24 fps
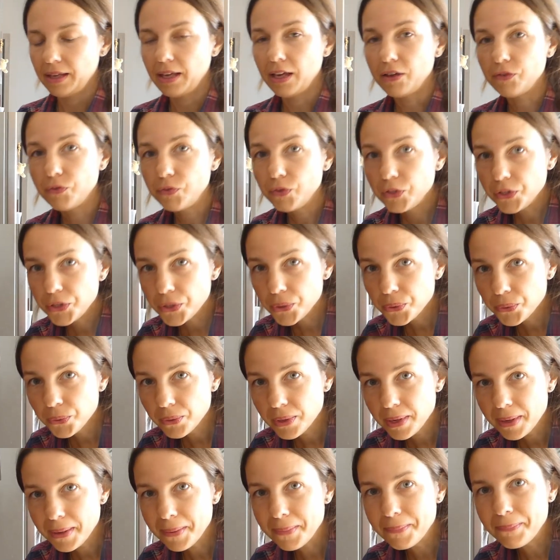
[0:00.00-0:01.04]
a few
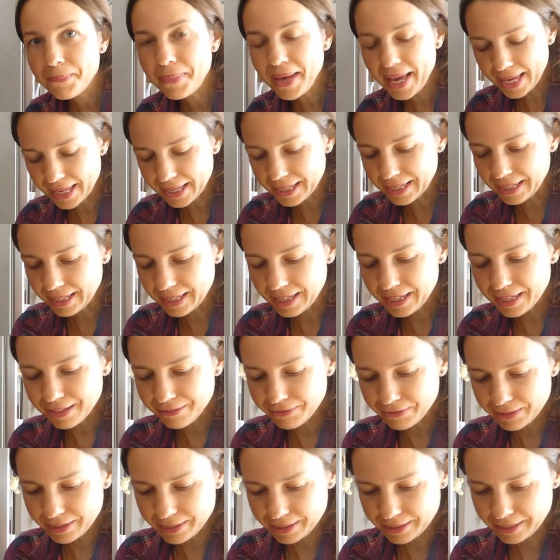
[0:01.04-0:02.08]
bay
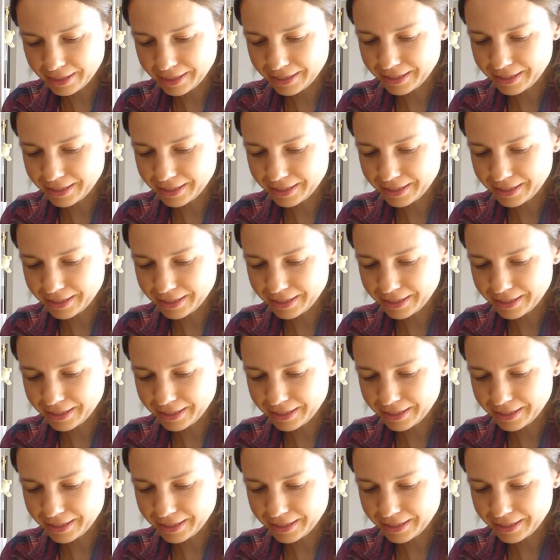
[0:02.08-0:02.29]
leaves